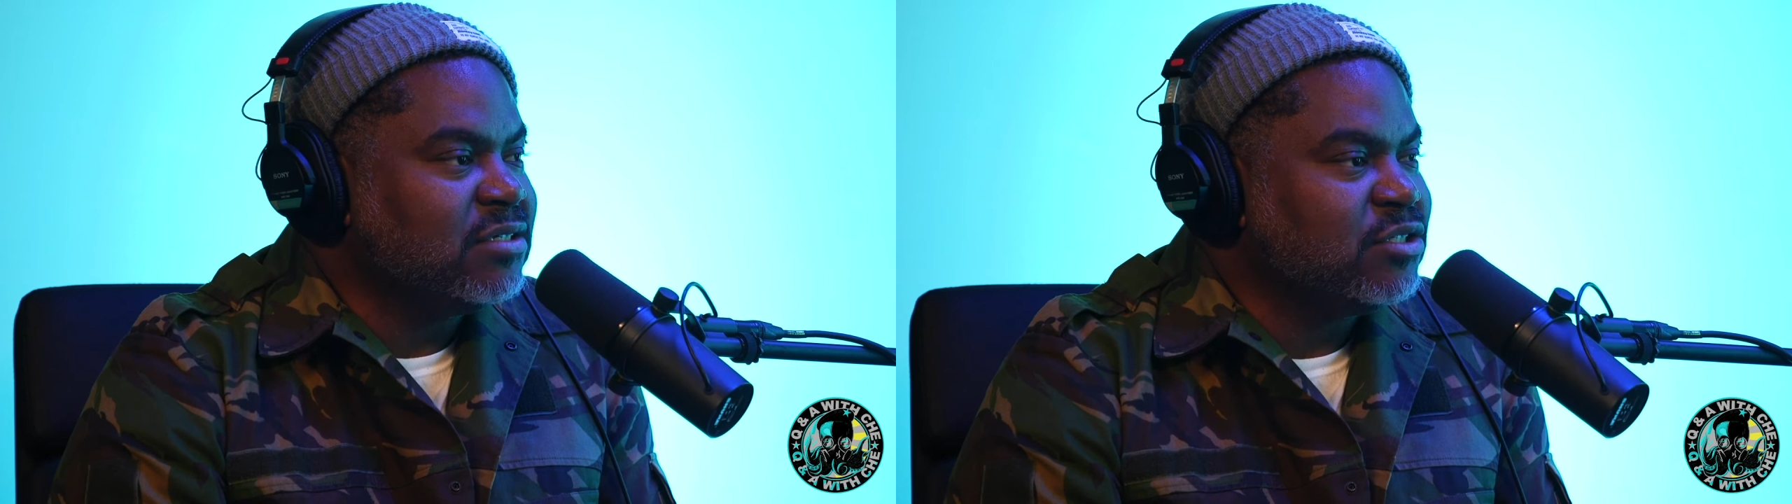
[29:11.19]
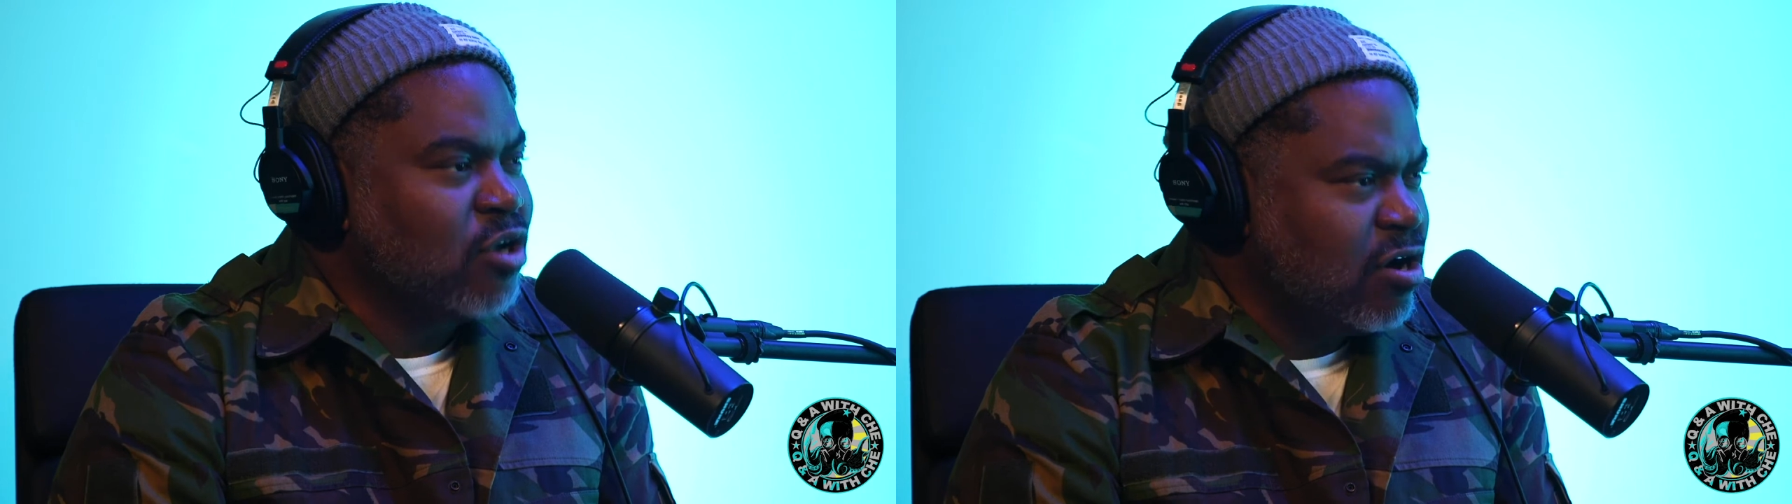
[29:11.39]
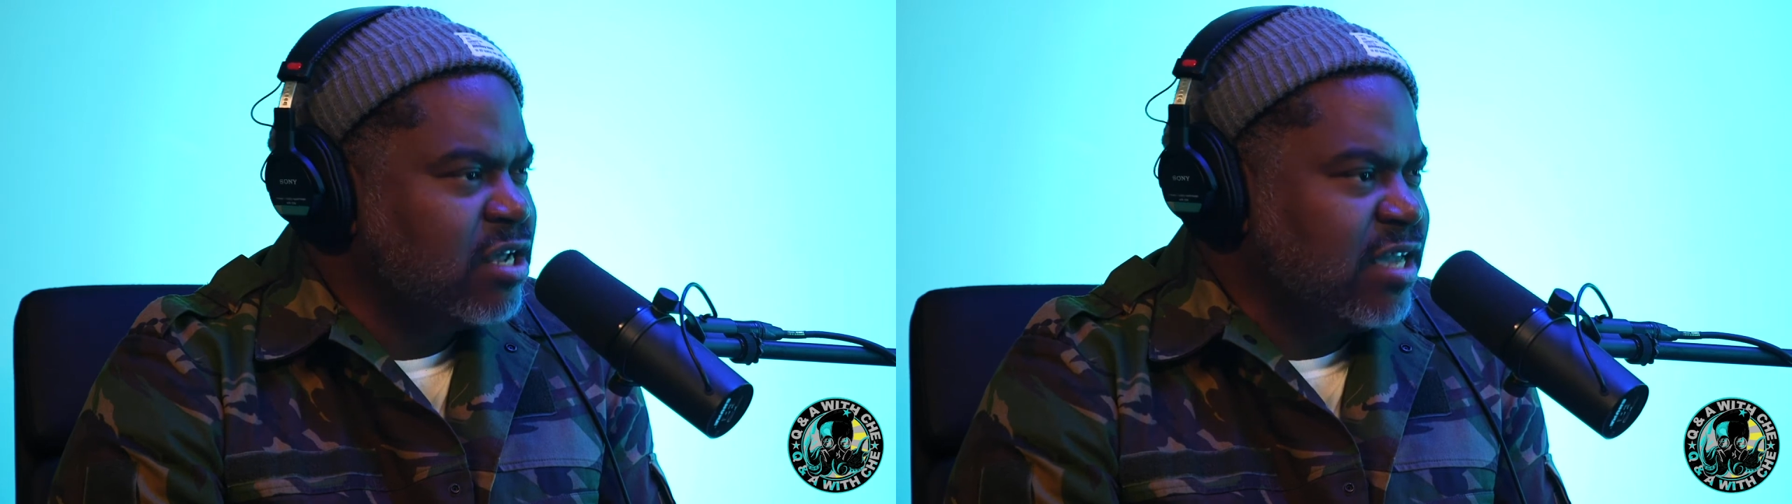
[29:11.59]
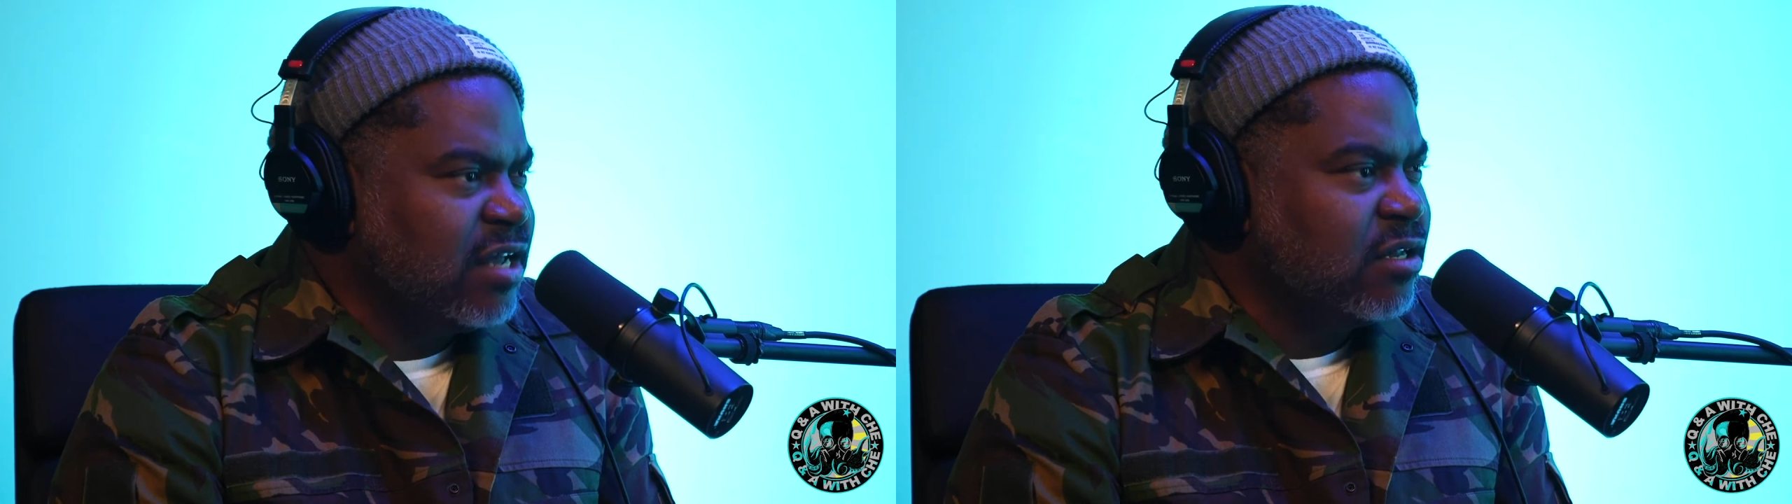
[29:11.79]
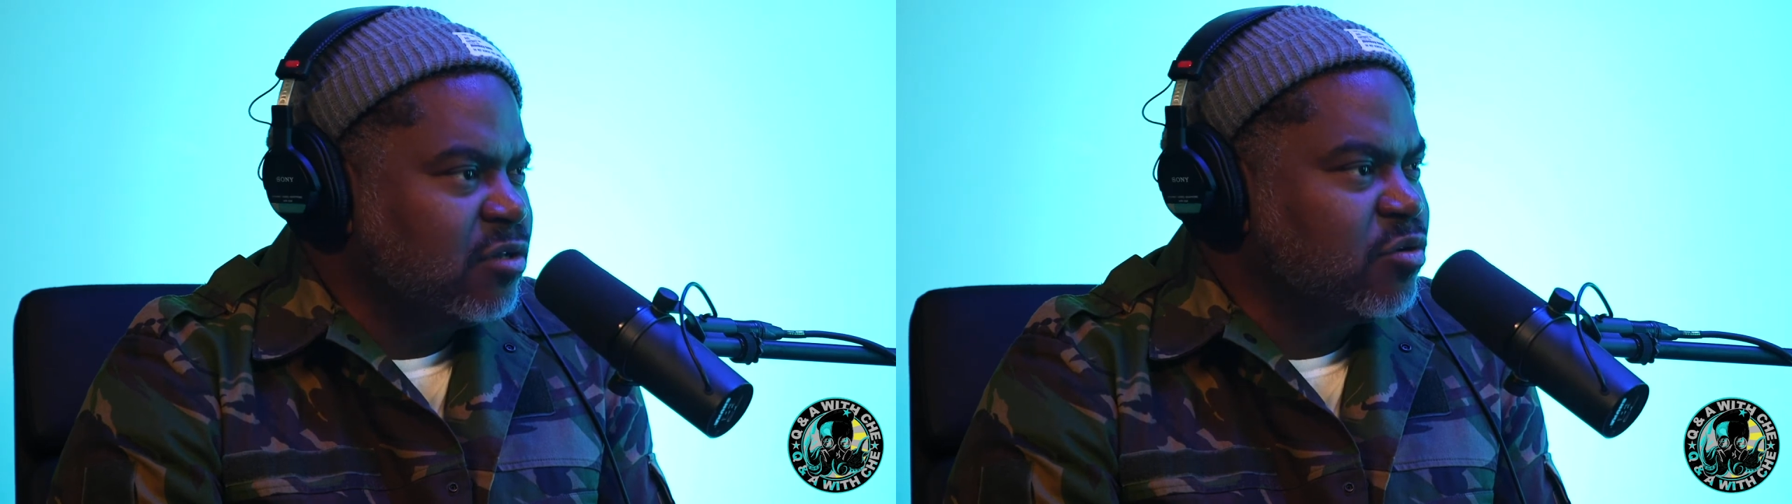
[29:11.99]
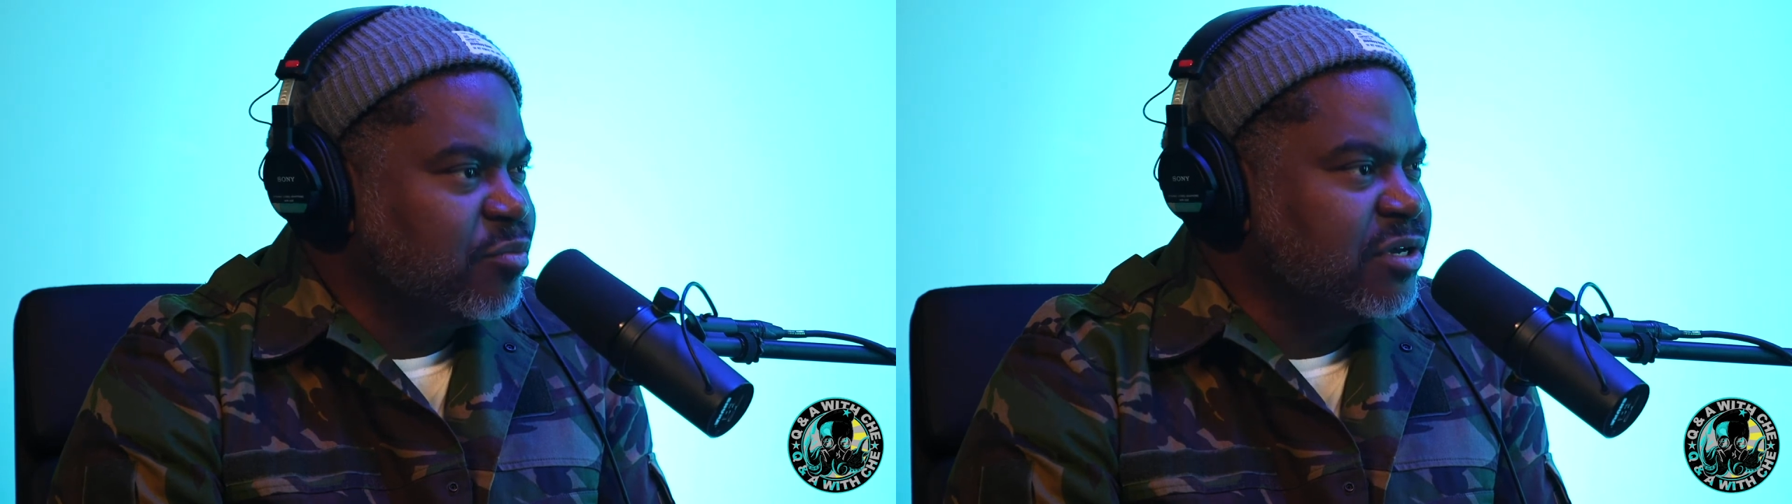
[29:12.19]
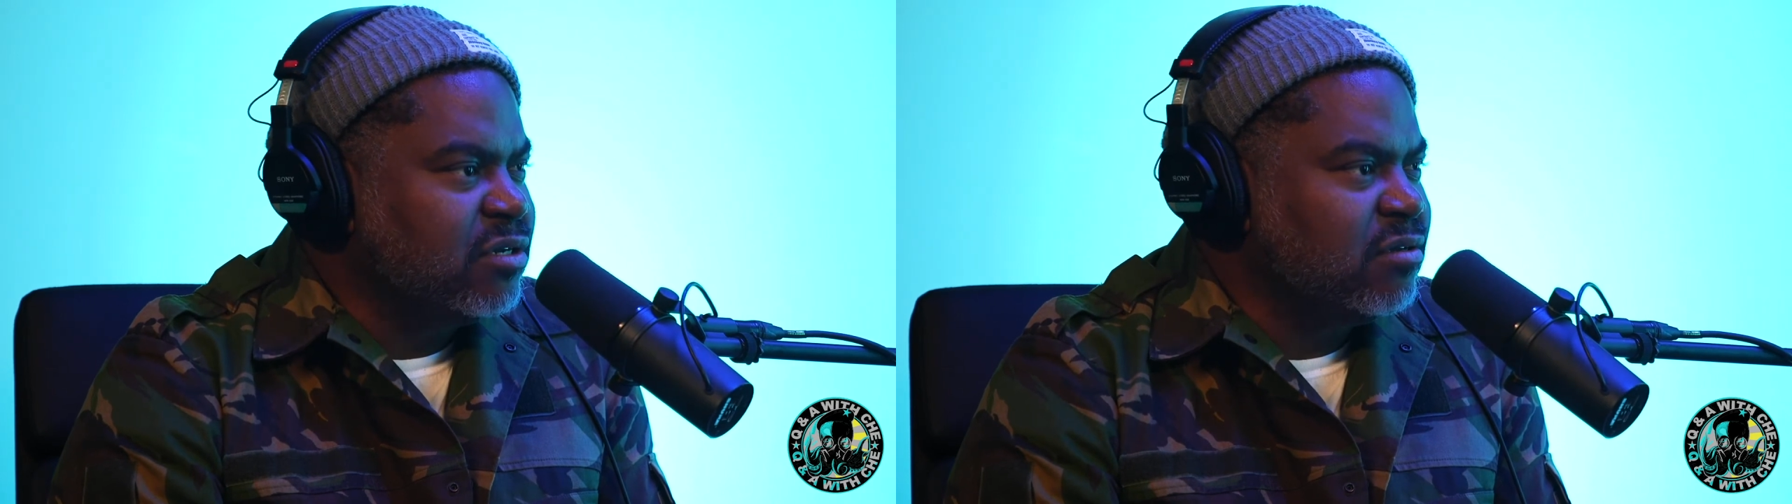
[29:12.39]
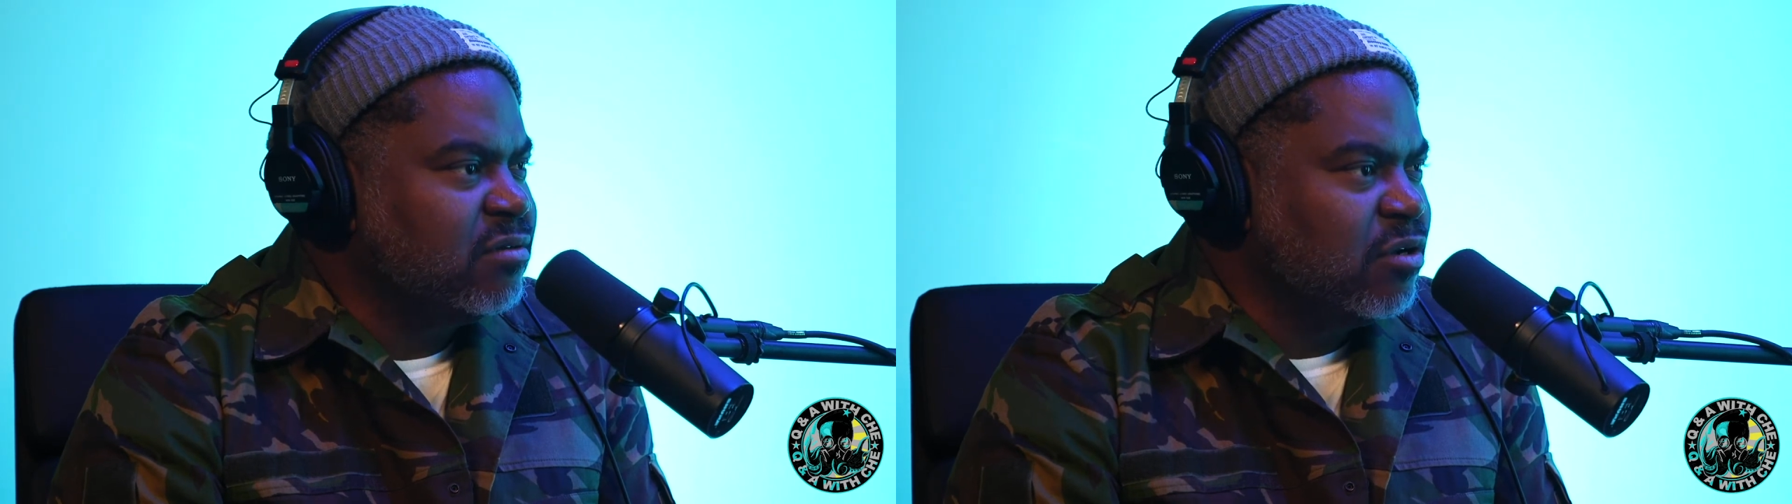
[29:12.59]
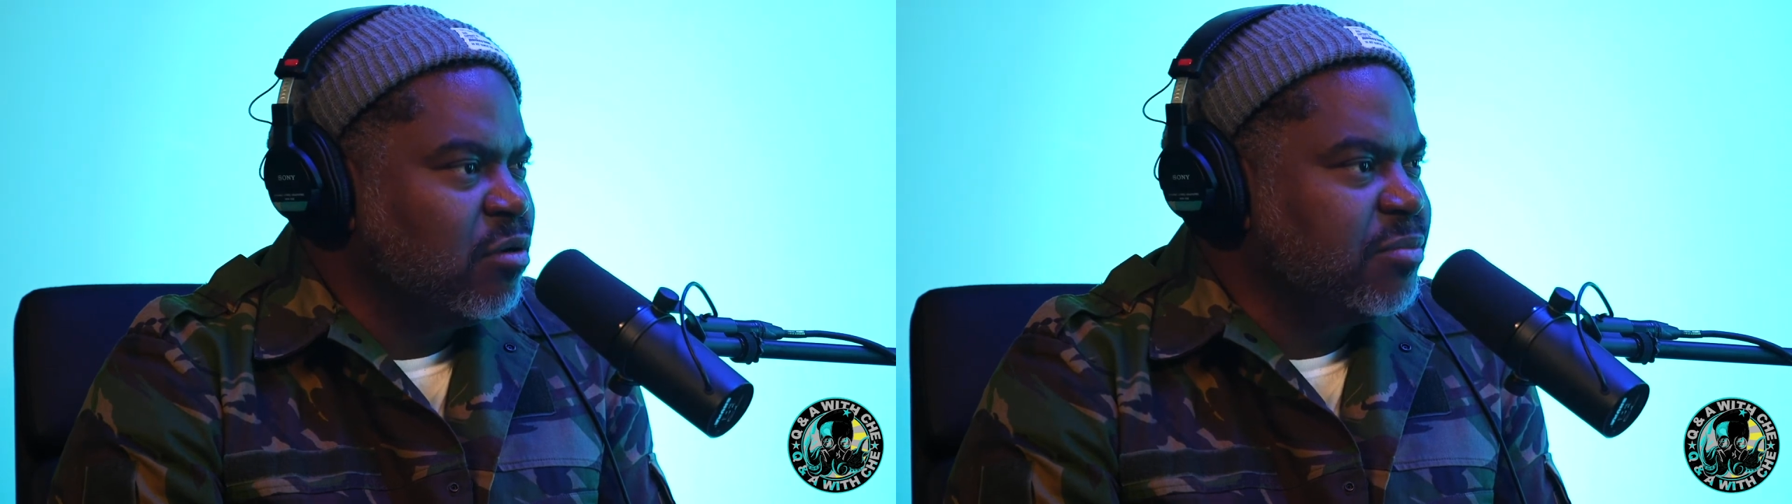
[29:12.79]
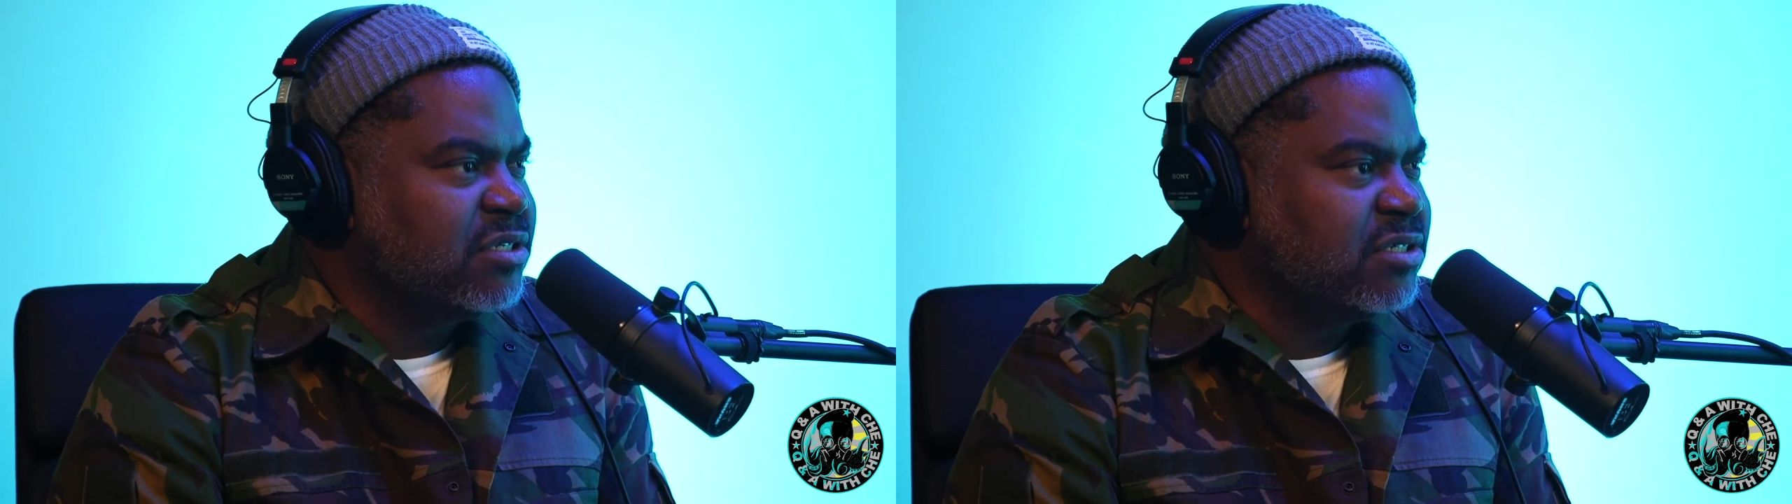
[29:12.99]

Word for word: starting again a little bit. You know what I mean?